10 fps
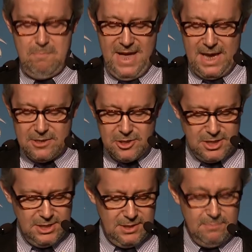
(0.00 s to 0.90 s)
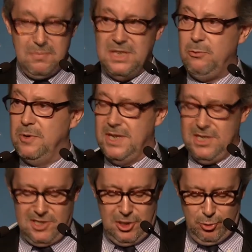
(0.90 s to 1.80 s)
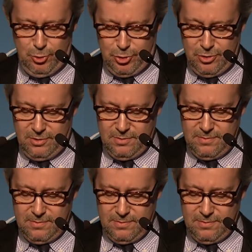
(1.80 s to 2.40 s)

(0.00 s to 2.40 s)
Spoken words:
balance sheets between institutions.